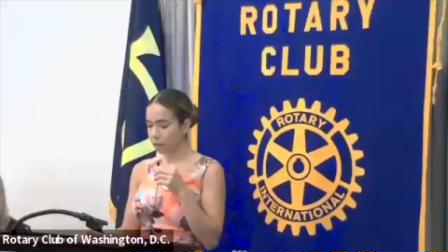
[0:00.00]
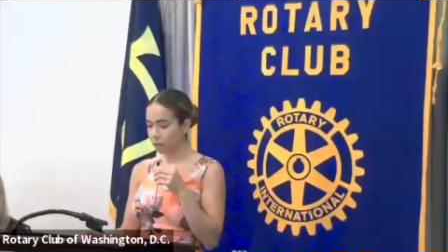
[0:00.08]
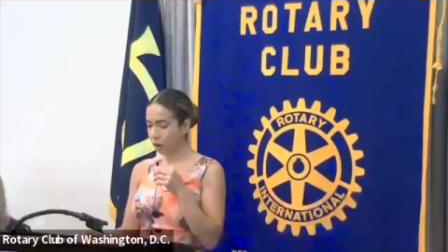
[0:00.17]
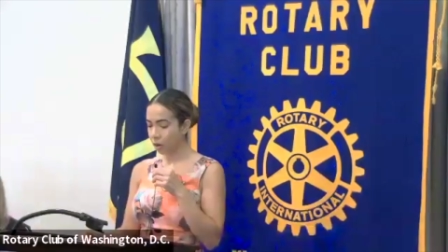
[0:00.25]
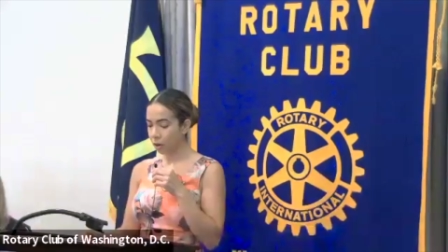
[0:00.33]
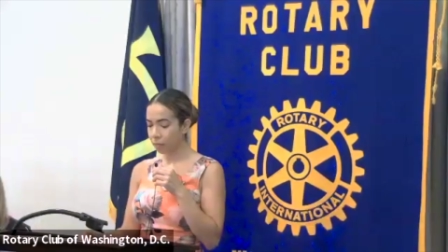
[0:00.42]

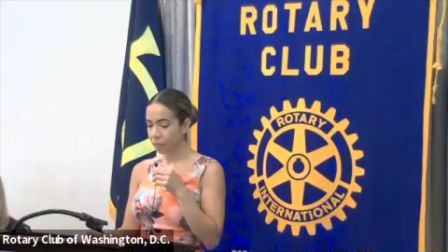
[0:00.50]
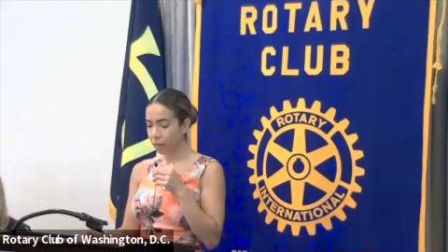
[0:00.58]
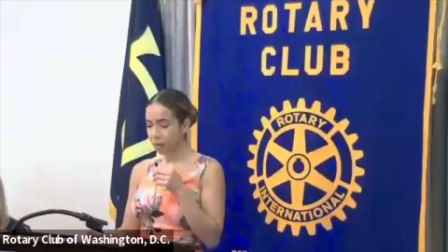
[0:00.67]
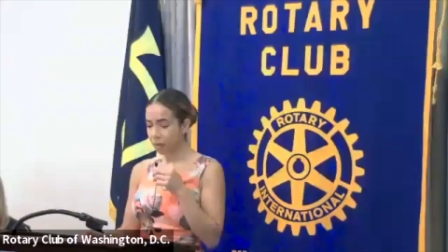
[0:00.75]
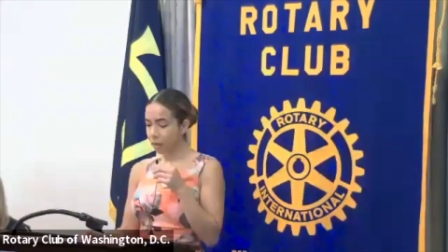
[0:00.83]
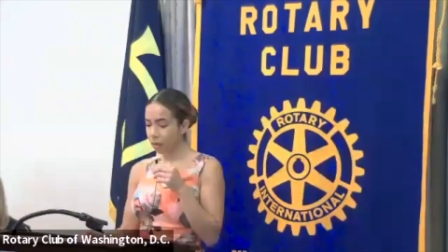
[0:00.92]
Carter.
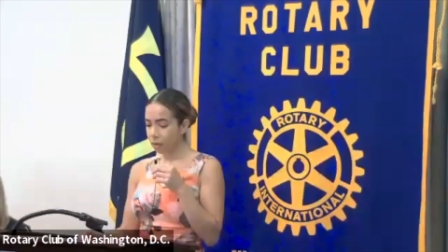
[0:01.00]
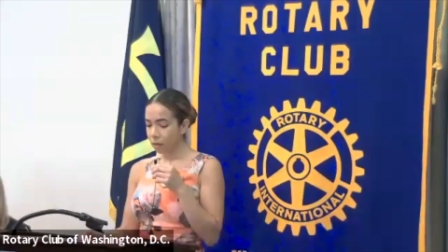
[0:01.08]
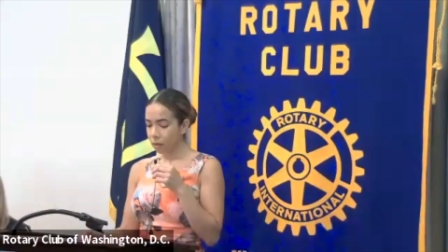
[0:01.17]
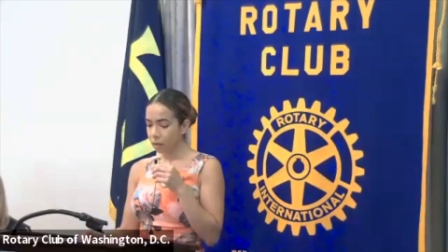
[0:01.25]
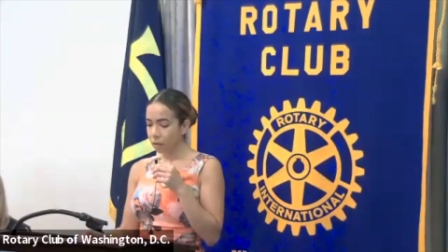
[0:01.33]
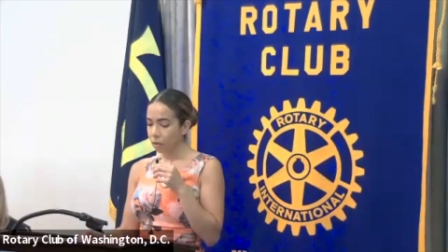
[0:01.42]

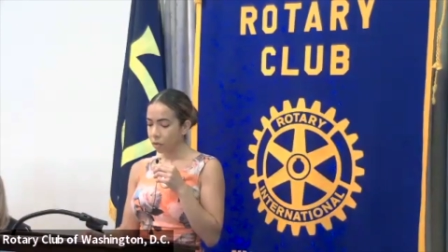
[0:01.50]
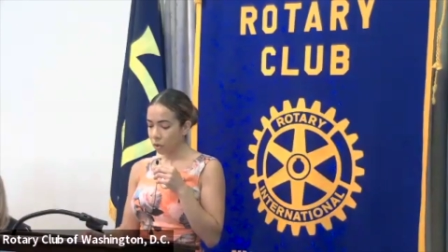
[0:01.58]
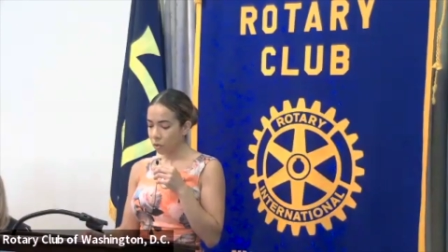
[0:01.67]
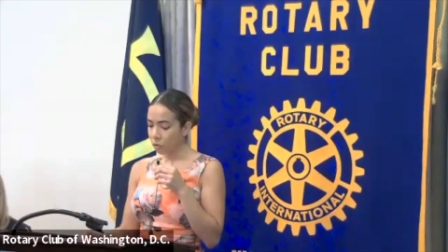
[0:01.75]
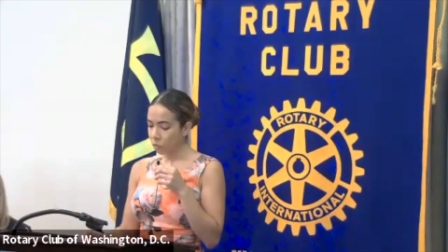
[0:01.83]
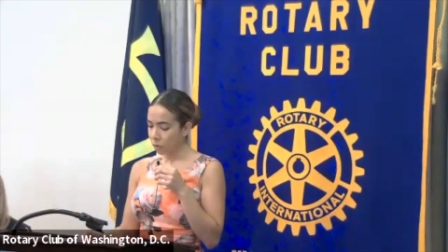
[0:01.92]

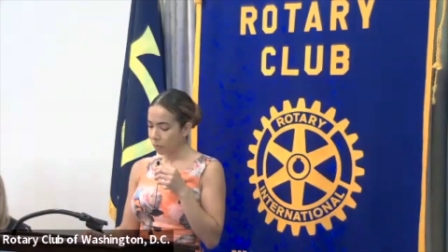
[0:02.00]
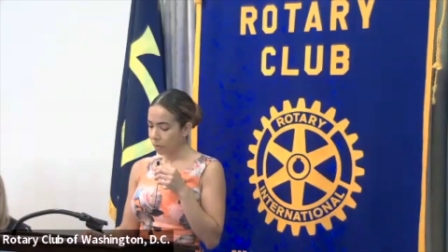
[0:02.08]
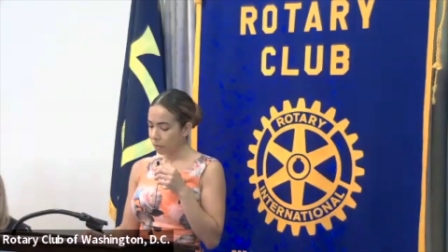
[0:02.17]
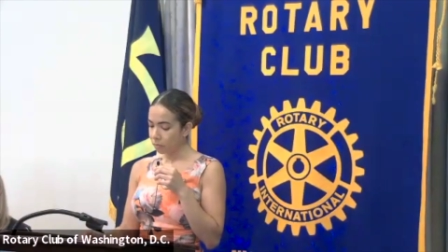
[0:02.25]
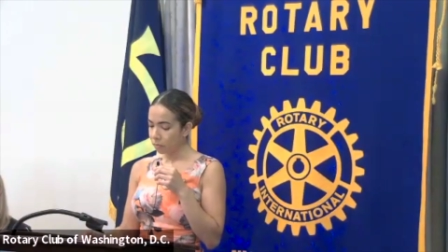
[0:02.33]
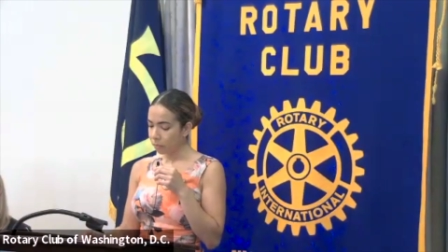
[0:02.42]
Local
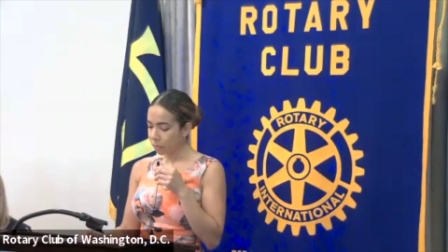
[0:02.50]
women,